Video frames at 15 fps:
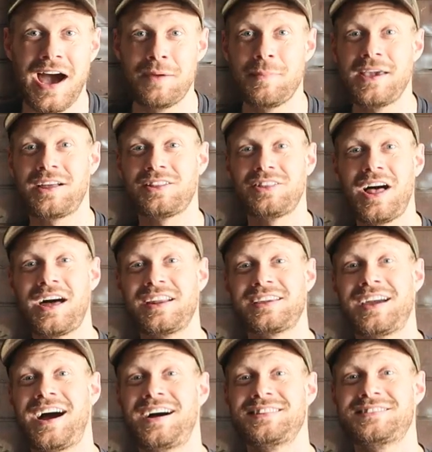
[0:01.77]
I make a lot of
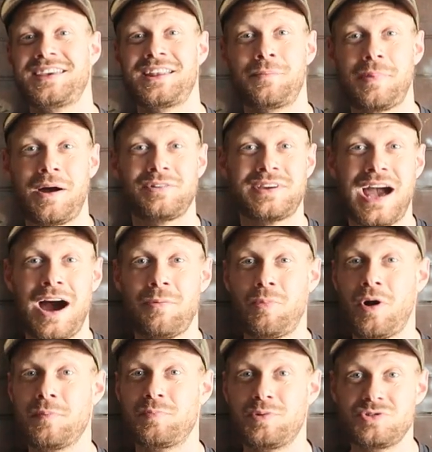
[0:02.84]
content about
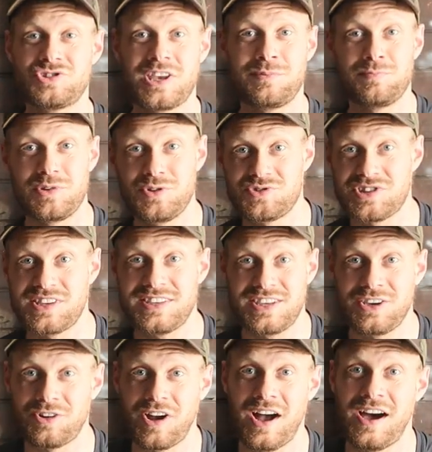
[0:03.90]
cowboy boots and music
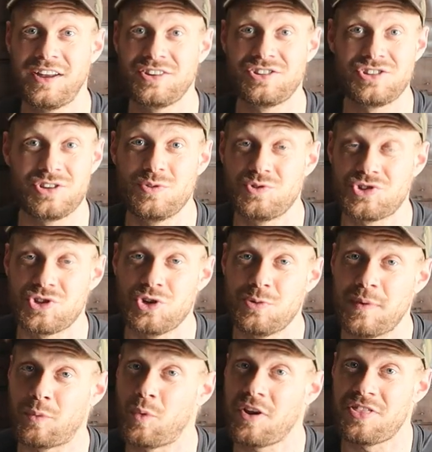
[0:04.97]
here on
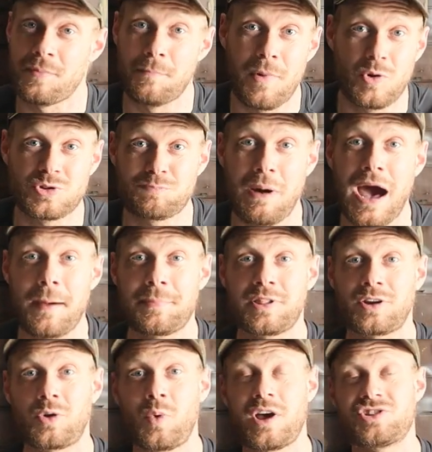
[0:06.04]
YouTube, and one of the most
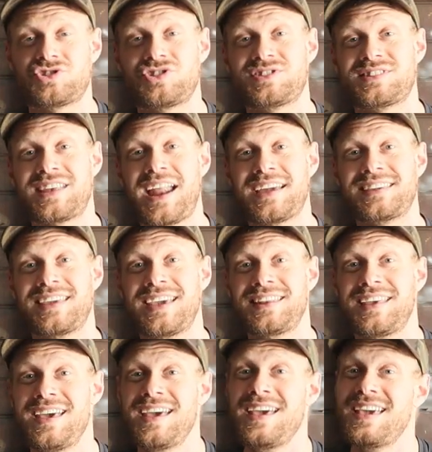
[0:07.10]
popular questions that I get
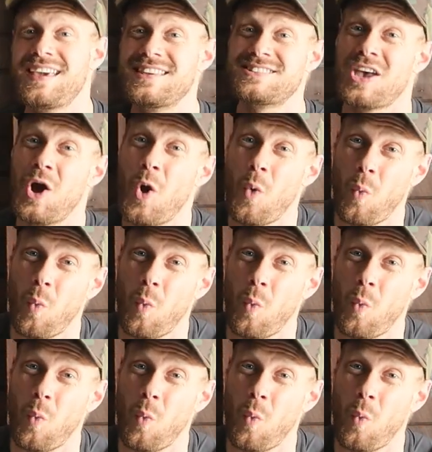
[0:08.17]
is,